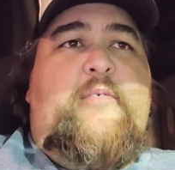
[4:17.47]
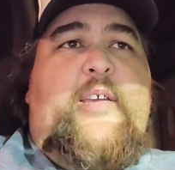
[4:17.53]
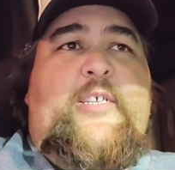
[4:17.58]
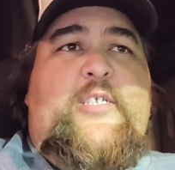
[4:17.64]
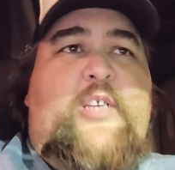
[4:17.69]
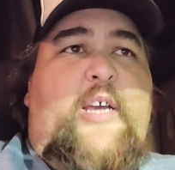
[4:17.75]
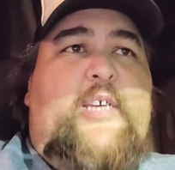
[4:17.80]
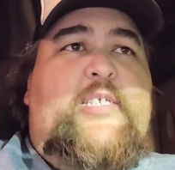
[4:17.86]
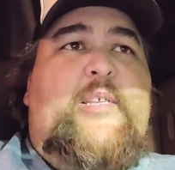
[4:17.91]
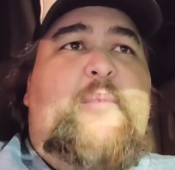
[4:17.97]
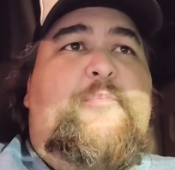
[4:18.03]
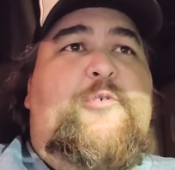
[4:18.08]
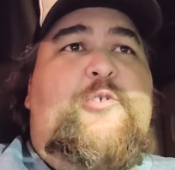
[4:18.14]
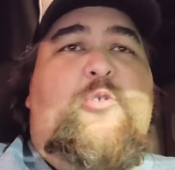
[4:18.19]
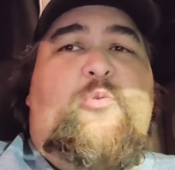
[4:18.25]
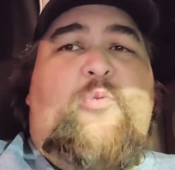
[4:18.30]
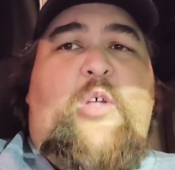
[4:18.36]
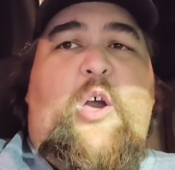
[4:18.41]
exhaust
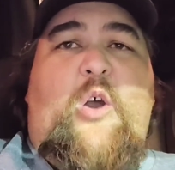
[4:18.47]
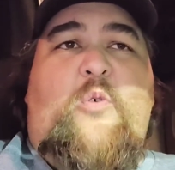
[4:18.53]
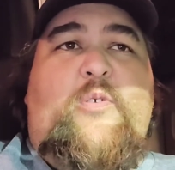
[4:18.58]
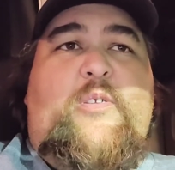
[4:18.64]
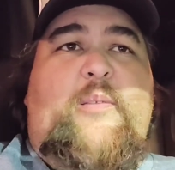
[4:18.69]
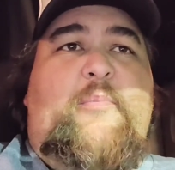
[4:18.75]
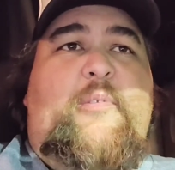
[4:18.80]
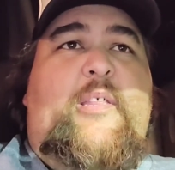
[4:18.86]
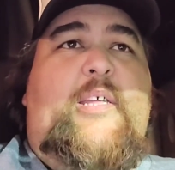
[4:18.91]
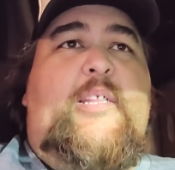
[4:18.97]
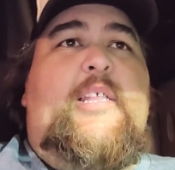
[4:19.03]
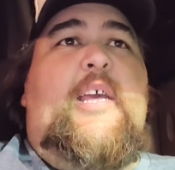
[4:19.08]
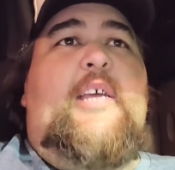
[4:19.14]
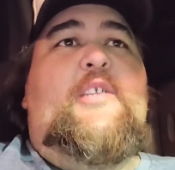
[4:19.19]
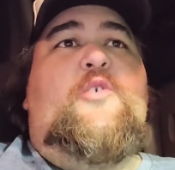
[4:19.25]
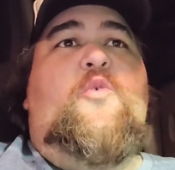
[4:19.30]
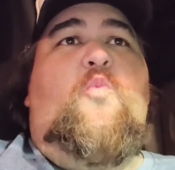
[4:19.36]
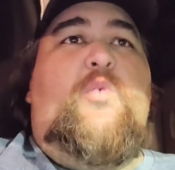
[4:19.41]
temperature low or something like
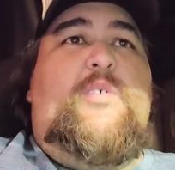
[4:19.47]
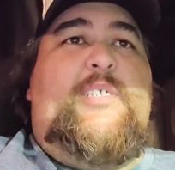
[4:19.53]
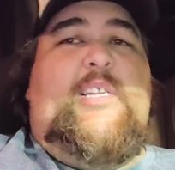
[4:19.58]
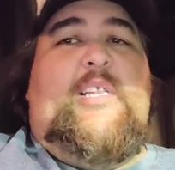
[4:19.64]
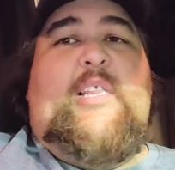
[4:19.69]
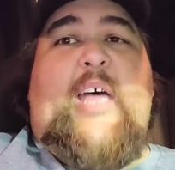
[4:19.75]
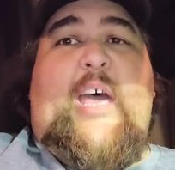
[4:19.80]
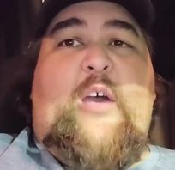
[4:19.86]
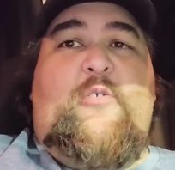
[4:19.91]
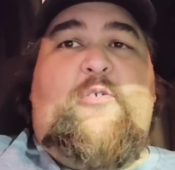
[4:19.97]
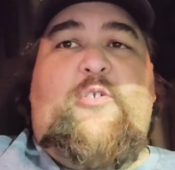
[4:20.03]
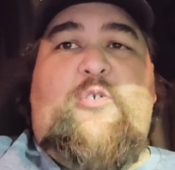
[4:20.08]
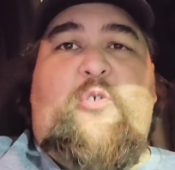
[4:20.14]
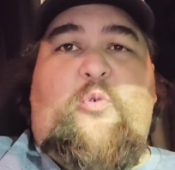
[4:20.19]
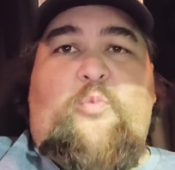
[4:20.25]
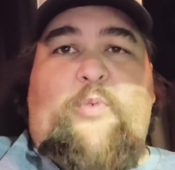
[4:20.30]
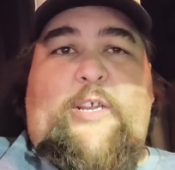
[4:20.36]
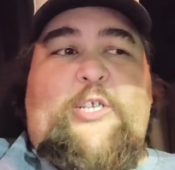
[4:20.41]
that, so it wasn't allowed to
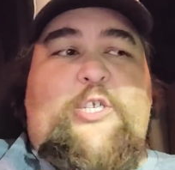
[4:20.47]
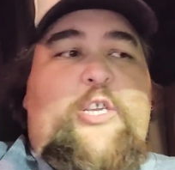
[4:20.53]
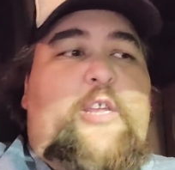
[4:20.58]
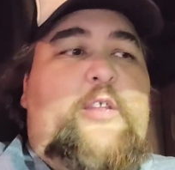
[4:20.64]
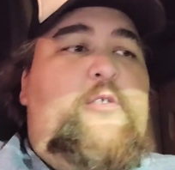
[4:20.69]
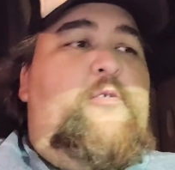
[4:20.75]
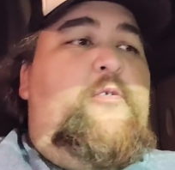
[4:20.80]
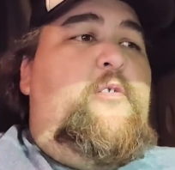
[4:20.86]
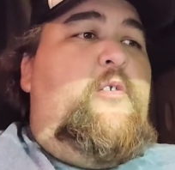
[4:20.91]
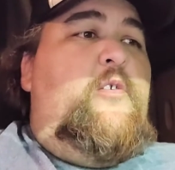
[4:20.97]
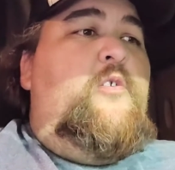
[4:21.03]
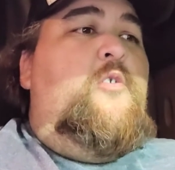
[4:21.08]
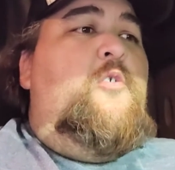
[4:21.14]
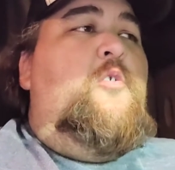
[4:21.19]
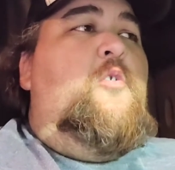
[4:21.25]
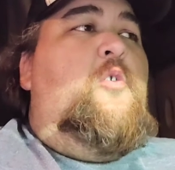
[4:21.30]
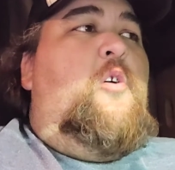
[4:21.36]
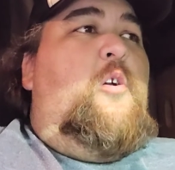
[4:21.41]
do a regen
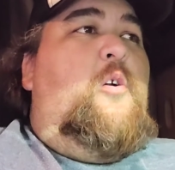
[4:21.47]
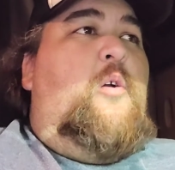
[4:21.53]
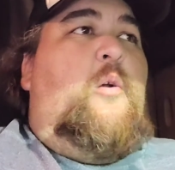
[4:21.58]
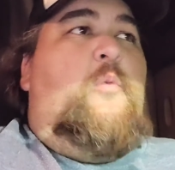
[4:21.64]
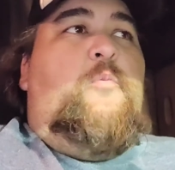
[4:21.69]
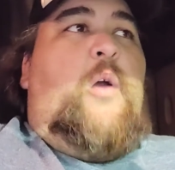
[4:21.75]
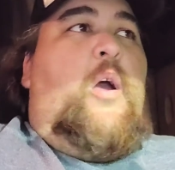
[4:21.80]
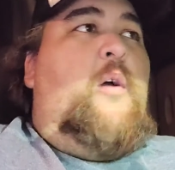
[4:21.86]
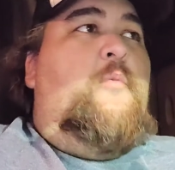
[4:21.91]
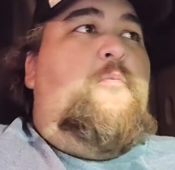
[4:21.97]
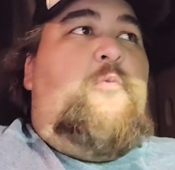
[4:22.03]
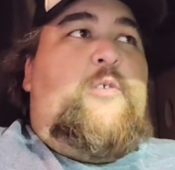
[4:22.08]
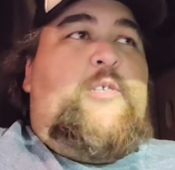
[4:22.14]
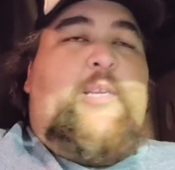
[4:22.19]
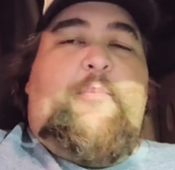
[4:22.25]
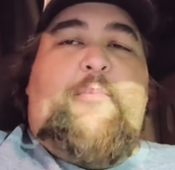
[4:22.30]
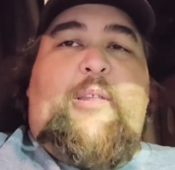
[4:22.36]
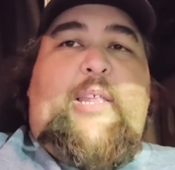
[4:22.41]
or
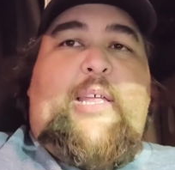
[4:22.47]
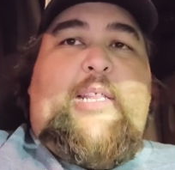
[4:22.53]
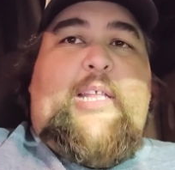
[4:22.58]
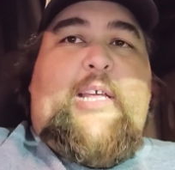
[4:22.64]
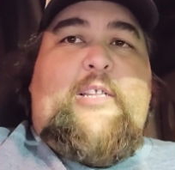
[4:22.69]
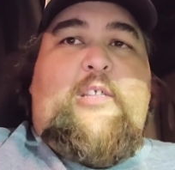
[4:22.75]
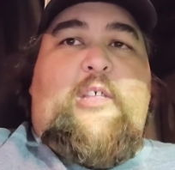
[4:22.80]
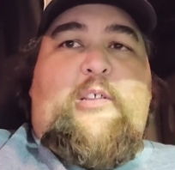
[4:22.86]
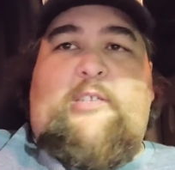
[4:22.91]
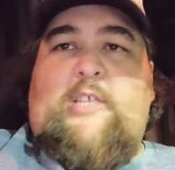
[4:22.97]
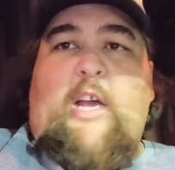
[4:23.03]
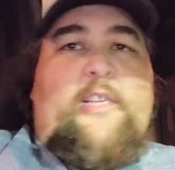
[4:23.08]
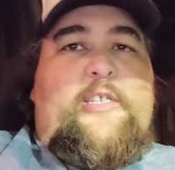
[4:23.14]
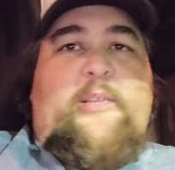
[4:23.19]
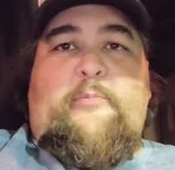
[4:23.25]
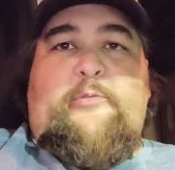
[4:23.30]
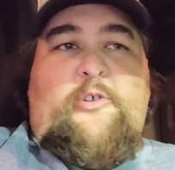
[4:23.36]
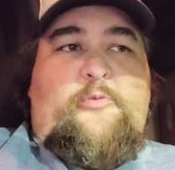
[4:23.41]
something like that. The
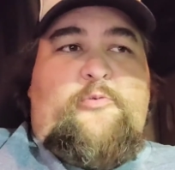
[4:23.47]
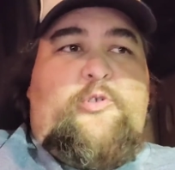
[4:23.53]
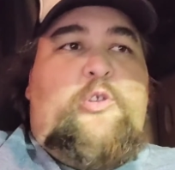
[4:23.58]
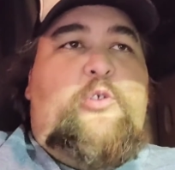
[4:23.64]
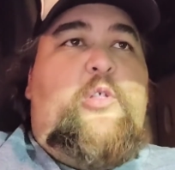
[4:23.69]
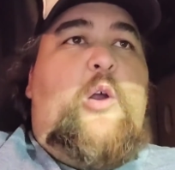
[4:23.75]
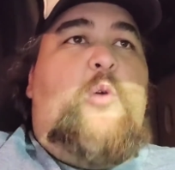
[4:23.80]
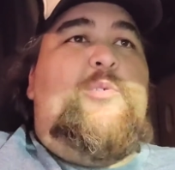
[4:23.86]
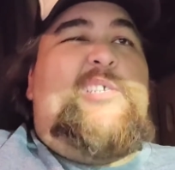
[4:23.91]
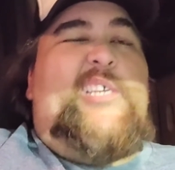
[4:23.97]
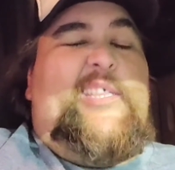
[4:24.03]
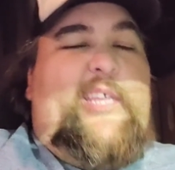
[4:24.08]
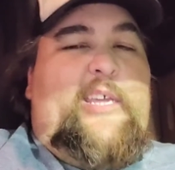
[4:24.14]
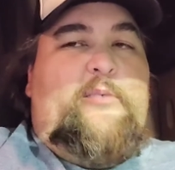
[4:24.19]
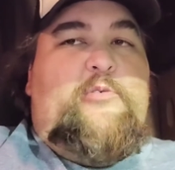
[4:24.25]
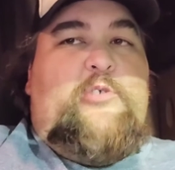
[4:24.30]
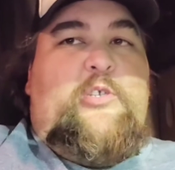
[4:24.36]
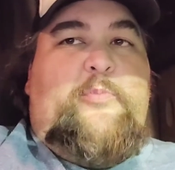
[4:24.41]
exhaust temperature was too low, which I
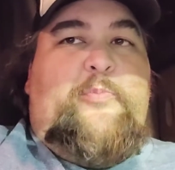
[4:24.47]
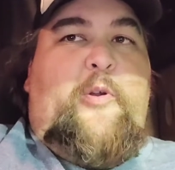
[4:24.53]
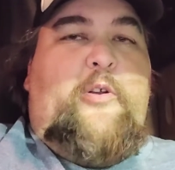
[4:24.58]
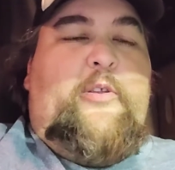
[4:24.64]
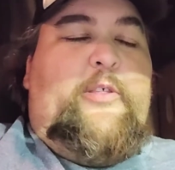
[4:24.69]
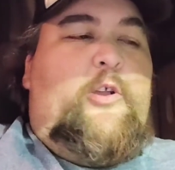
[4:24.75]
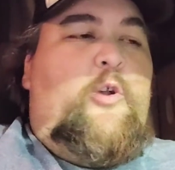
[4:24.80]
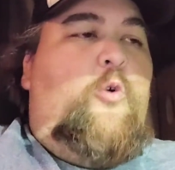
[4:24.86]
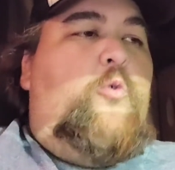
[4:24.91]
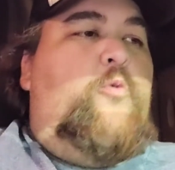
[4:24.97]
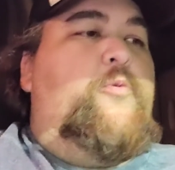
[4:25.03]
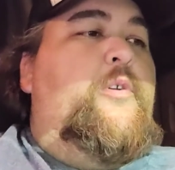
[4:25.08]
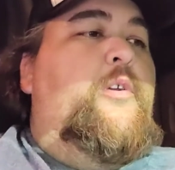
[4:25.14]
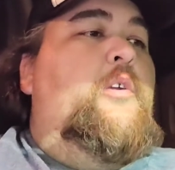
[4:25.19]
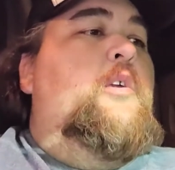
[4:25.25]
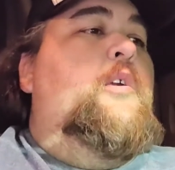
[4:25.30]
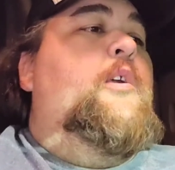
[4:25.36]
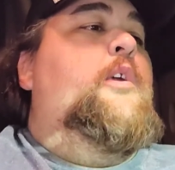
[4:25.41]
think it was just part of the cold.
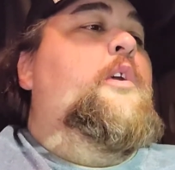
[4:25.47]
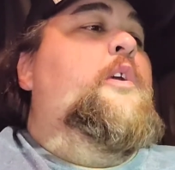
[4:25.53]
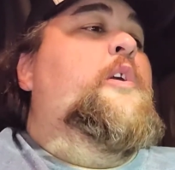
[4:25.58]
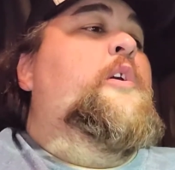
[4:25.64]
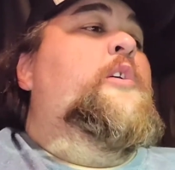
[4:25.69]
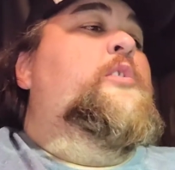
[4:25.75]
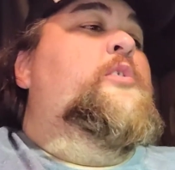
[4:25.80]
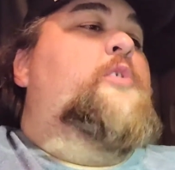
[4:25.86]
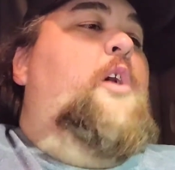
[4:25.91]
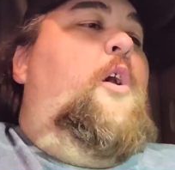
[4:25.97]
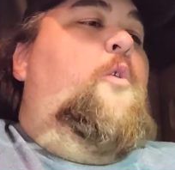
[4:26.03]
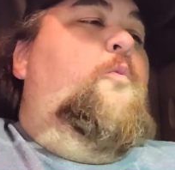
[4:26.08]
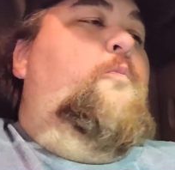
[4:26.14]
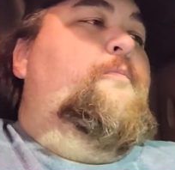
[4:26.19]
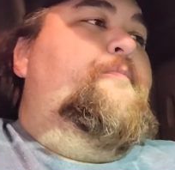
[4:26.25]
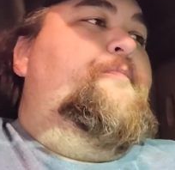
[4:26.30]
So